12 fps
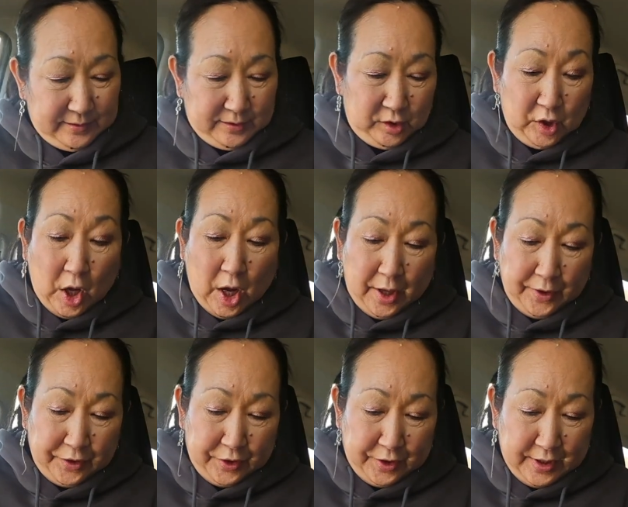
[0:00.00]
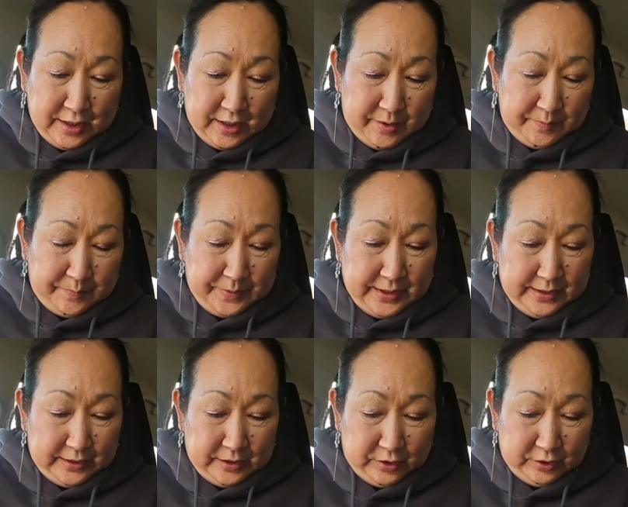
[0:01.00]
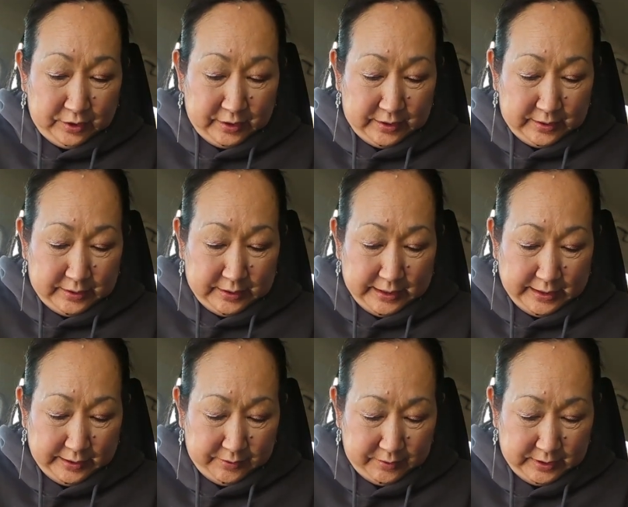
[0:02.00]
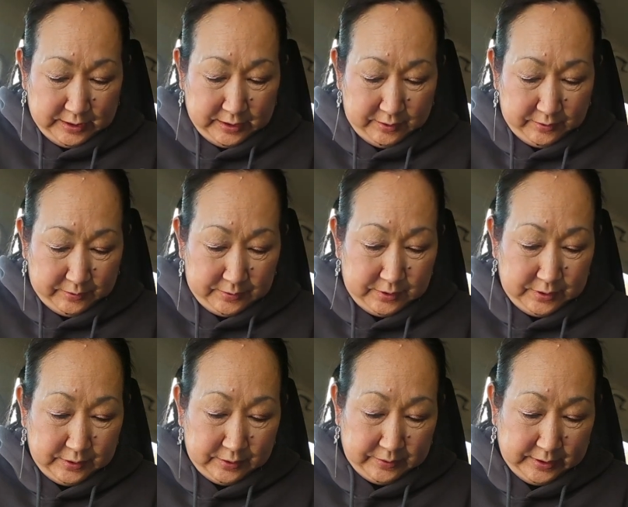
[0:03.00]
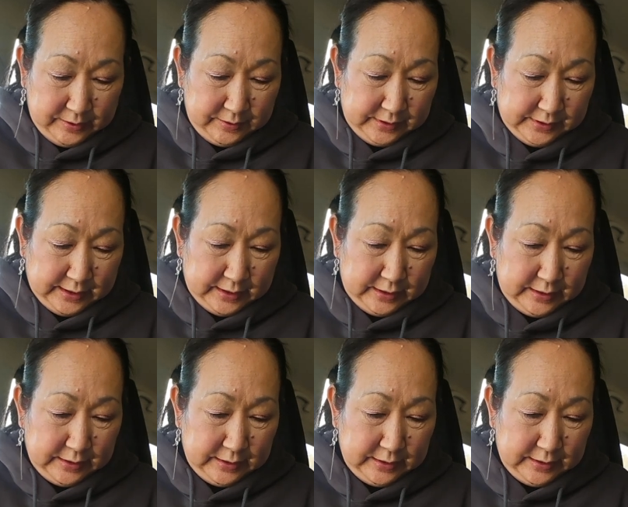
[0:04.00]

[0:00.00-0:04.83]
cloth, but look how cute. Oh, here's the,